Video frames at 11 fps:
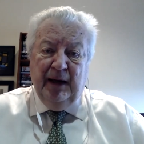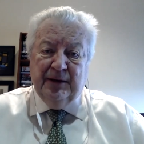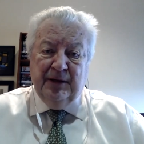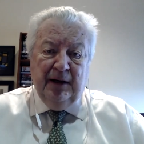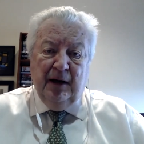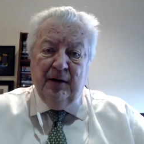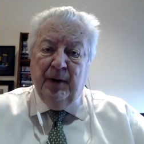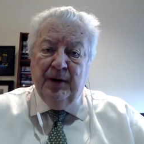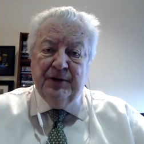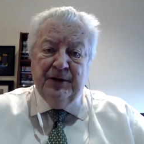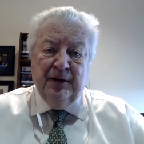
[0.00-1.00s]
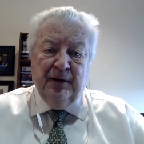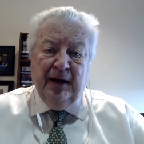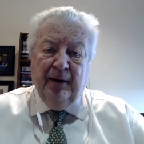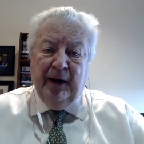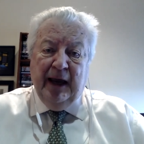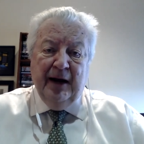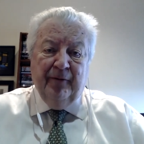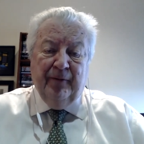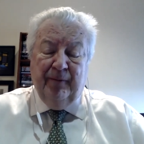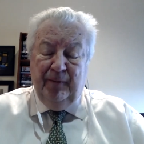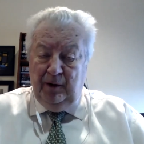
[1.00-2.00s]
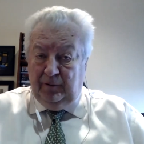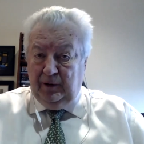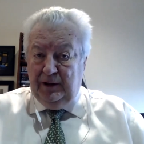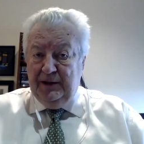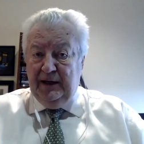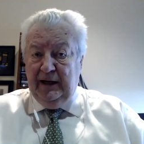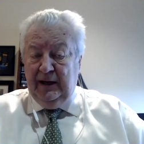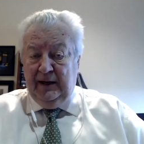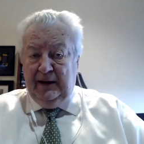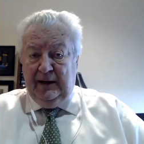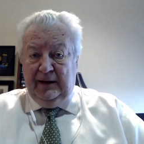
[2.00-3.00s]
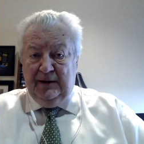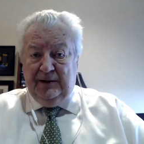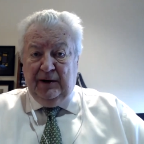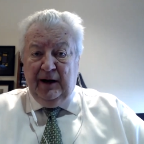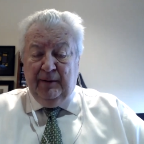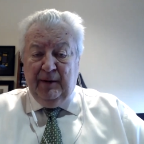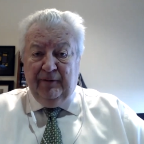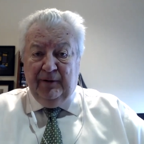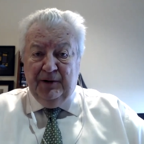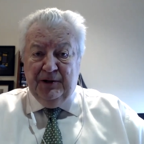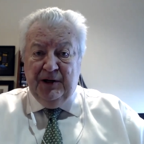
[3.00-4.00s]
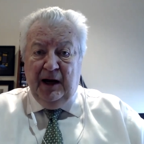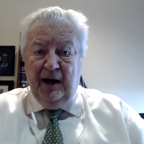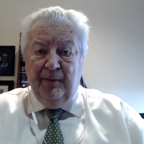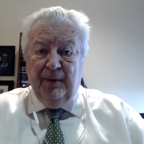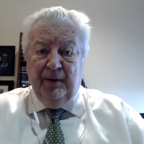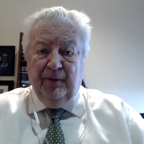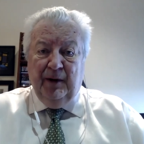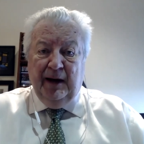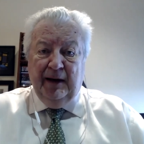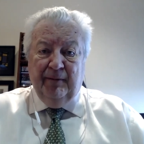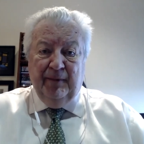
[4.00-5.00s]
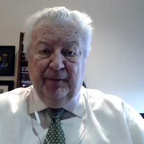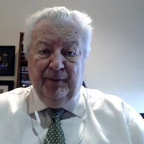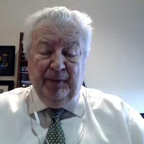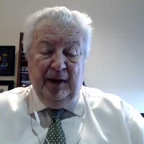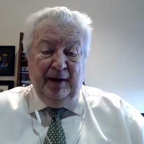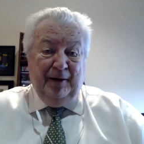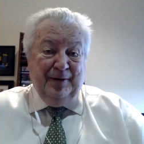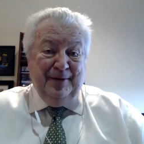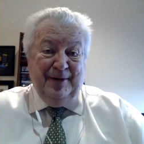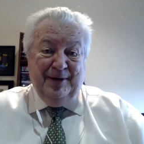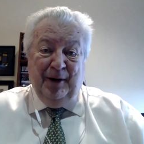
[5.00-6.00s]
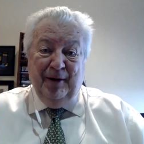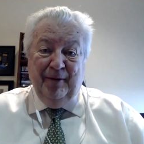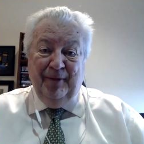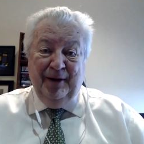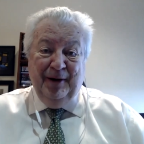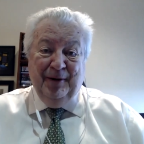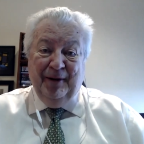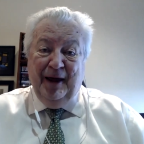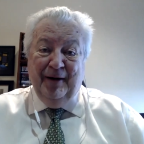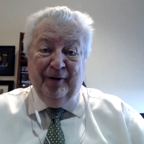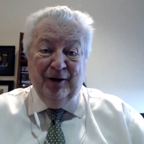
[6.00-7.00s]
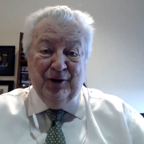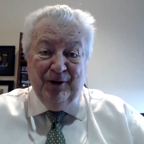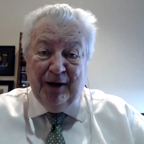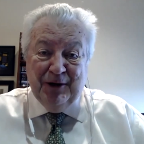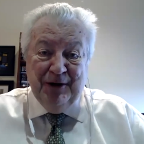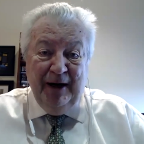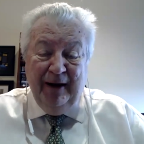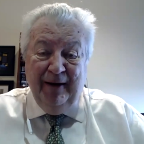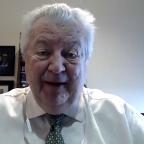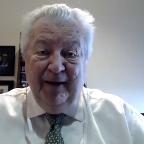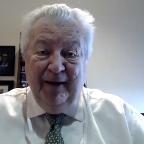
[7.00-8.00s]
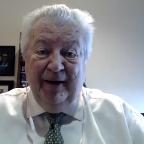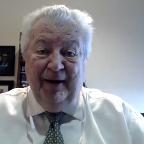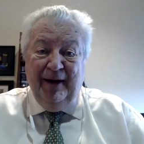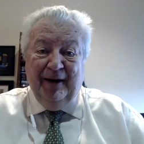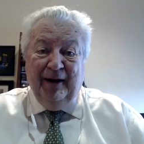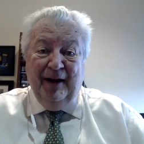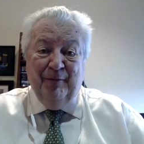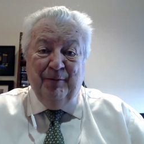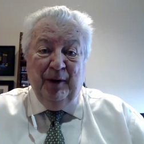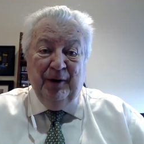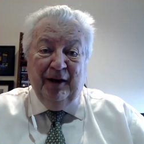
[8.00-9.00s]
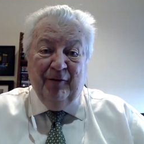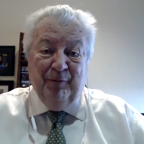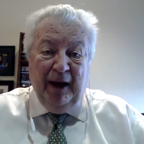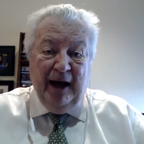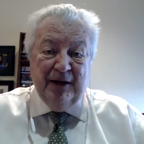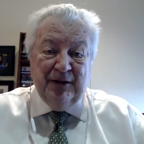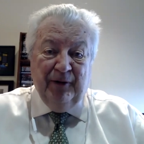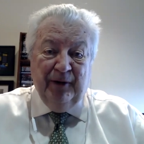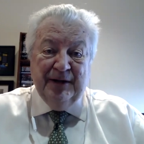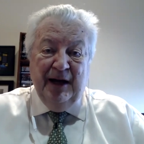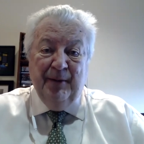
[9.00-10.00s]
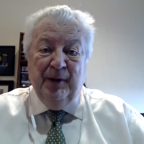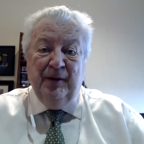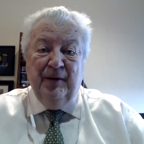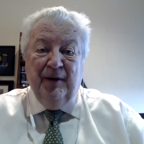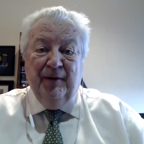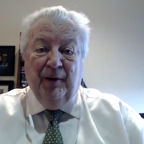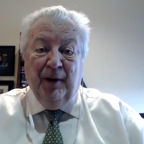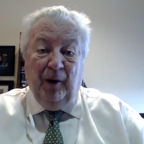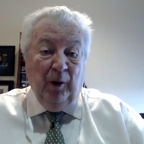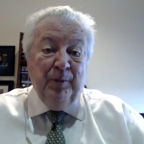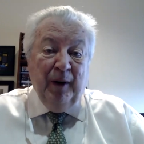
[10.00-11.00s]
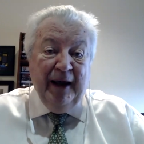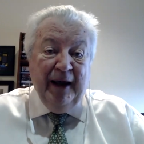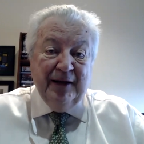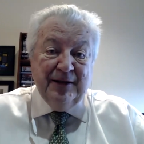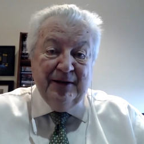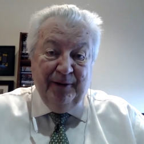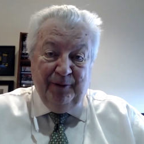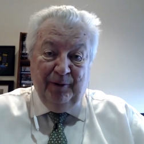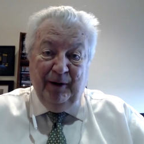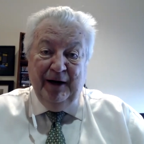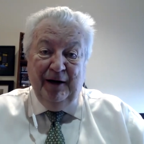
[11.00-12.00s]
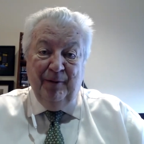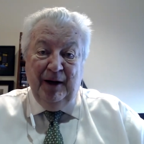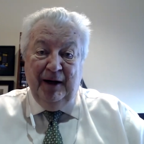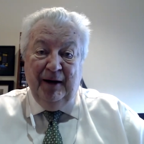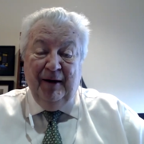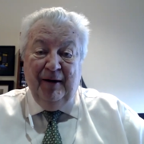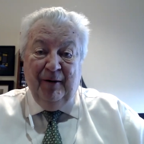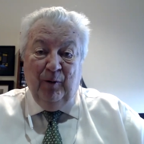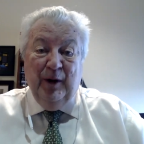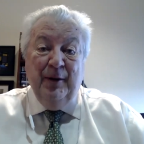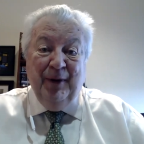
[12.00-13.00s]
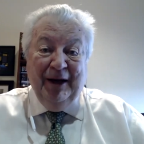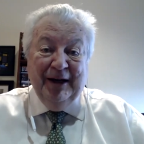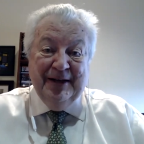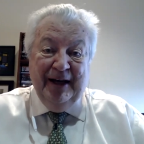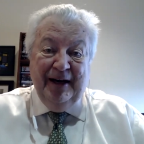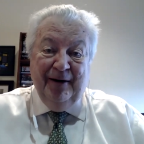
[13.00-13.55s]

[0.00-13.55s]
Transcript: as a young person coming out of university, starting my first job where I saw a lot of construction and a lot of building of plants, for example, or old plants that were ready to be rehabilitated